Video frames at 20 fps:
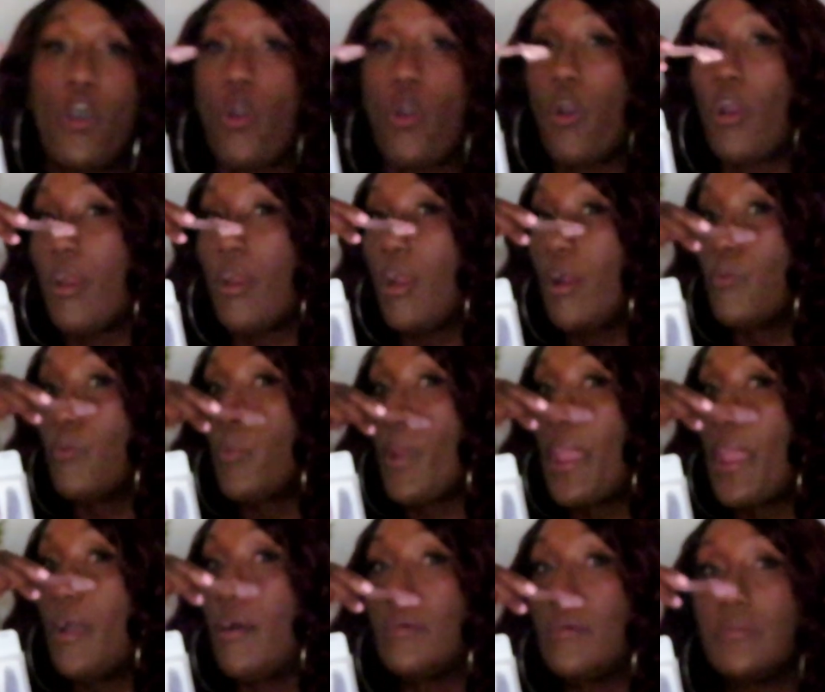Or
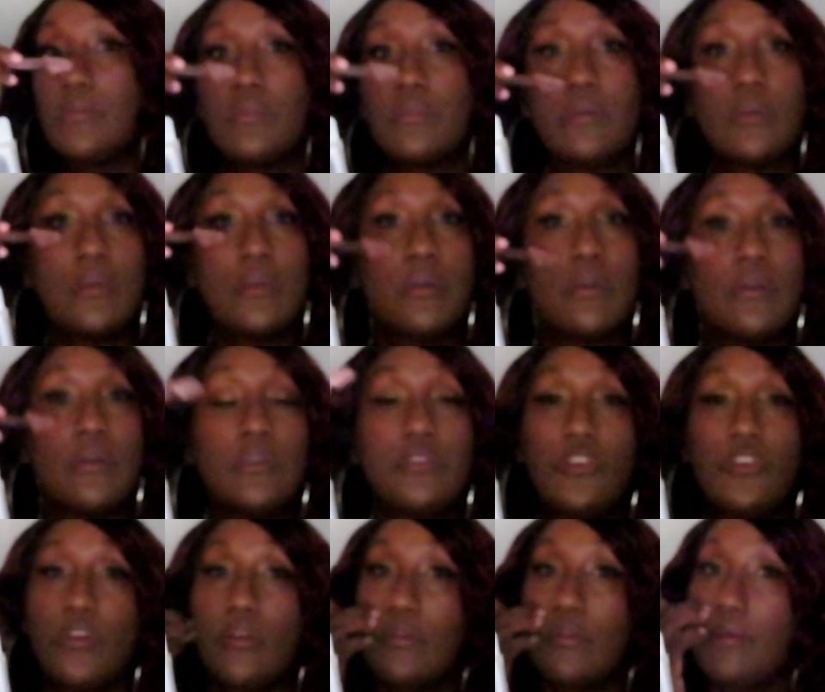around
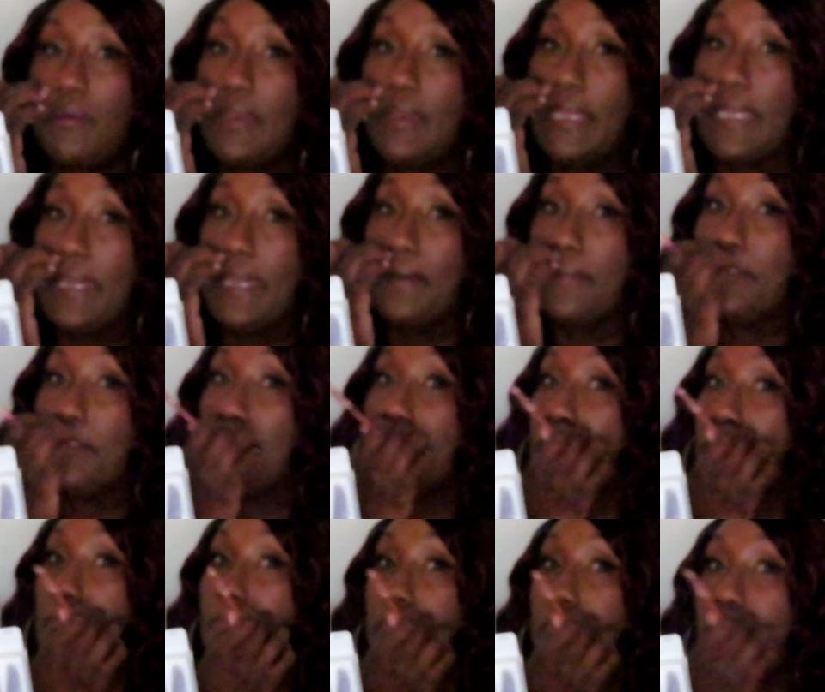your lip,